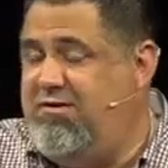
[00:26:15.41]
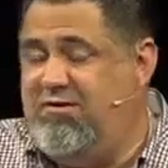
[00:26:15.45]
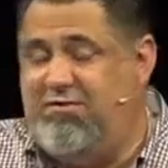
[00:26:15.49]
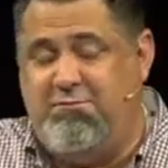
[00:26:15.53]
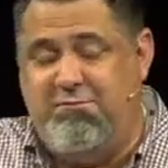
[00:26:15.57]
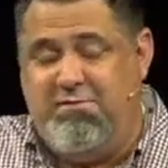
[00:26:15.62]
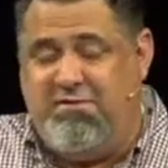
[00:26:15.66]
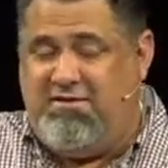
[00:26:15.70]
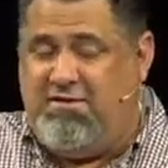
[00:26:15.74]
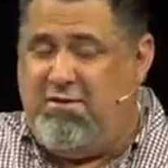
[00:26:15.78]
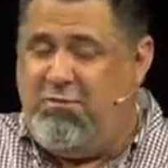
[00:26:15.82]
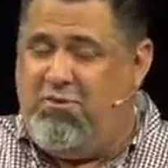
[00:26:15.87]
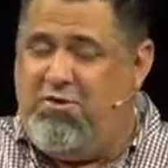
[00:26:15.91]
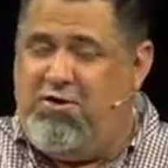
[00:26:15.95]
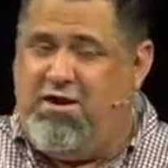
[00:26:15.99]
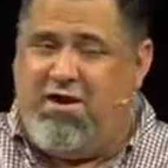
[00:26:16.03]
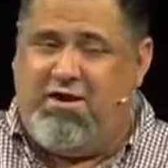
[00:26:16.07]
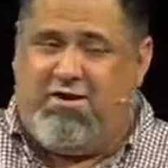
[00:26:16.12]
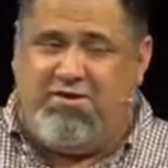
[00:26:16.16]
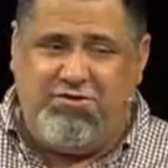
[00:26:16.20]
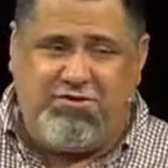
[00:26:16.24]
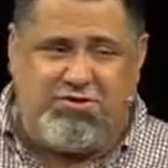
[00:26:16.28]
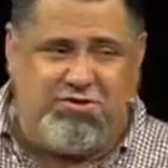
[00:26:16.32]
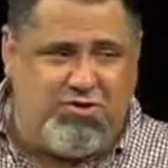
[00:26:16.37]
Doesn't mean that we're
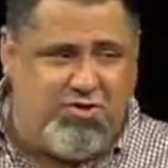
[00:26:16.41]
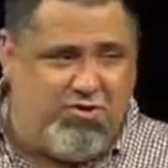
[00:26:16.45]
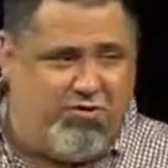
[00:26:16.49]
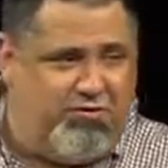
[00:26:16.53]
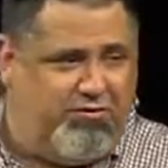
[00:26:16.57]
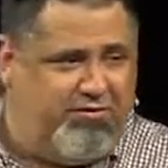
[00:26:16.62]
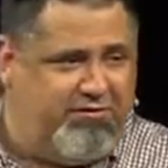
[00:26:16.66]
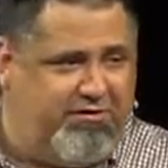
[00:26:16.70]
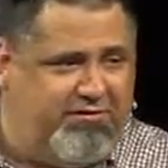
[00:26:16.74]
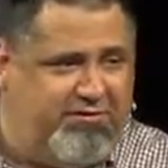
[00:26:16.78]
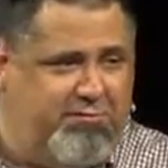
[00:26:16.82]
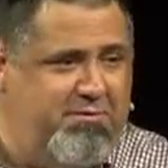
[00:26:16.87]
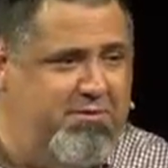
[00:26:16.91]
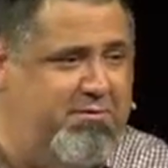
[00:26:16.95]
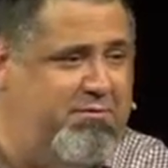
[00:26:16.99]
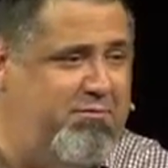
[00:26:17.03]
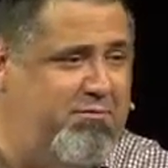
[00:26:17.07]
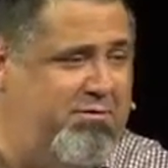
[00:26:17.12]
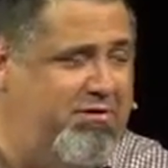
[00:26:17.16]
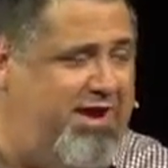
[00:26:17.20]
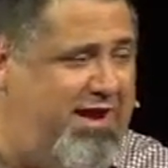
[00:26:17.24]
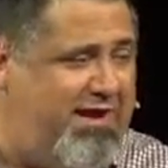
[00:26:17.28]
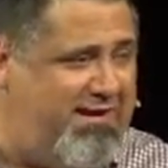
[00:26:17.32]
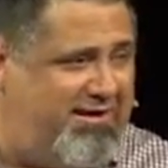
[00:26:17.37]
not going to struggle. Doesn't mean
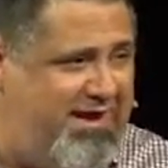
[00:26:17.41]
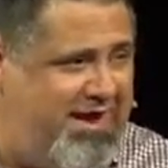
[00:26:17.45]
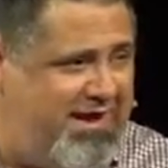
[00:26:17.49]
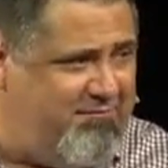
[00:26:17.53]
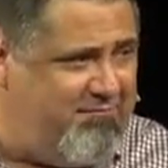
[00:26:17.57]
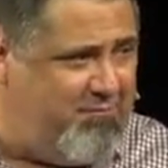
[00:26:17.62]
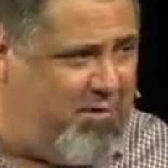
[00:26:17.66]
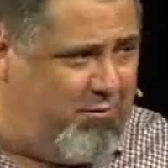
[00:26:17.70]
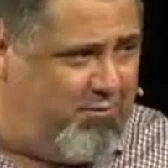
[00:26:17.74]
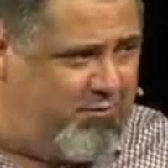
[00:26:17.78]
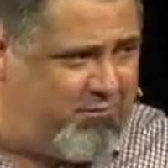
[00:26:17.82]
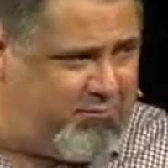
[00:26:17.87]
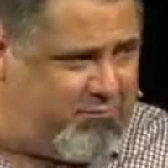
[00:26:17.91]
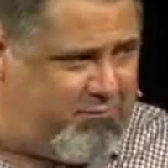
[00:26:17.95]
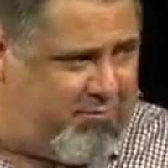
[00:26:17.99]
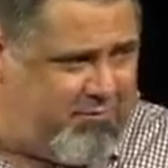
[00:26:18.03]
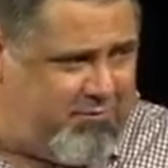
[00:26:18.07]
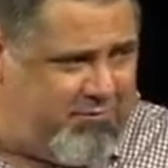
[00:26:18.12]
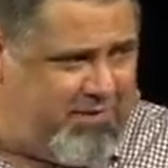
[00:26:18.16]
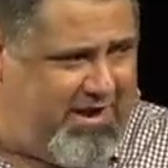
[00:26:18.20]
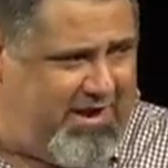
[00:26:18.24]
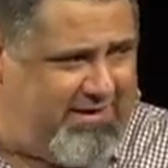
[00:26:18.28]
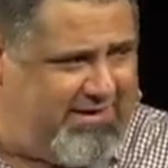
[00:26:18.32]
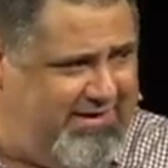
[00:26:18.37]
we're not going to have moments where
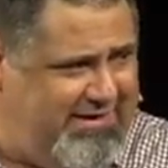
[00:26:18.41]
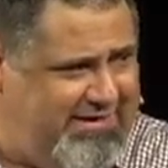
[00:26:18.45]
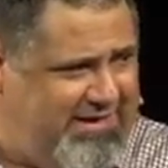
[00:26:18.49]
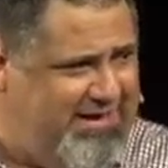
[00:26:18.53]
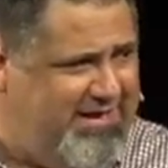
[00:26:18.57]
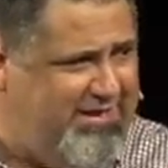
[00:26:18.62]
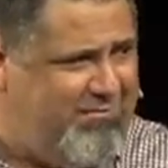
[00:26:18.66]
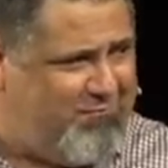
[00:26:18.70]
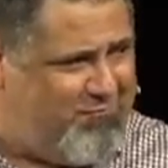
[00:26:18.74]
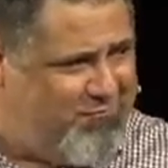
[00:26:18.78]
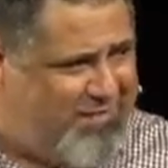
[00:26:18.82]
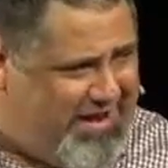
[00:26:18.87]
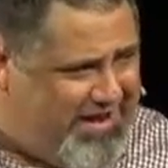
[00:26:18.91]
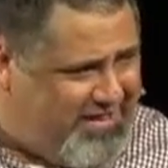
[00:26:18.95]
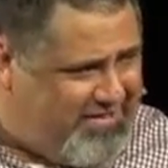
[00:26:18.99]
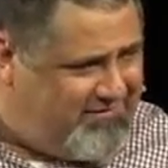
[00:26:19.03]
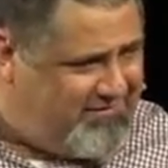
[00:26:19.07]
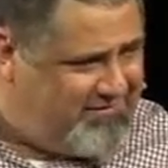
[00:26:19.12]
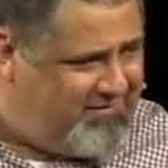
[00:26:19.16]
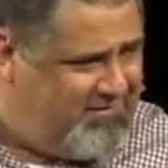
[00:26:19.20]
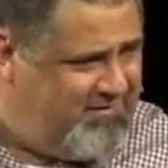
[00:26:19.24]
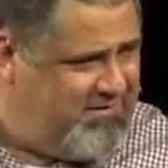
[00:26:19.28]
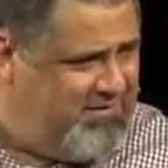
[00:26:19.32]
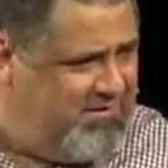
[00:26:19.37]
we're not going to get it
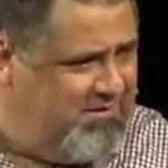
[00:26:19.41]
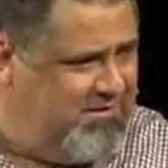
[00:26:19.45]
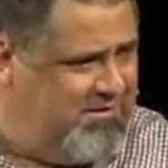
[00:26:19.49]
right.